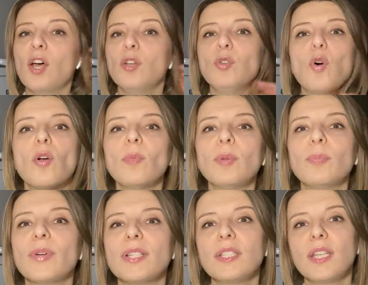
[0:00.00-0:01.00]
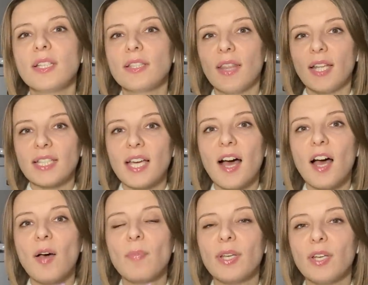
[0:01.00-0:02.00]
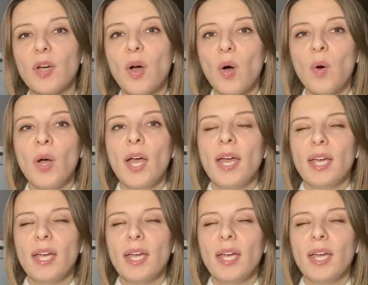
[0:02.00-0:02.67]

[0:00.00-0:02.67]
normal presidents that come and go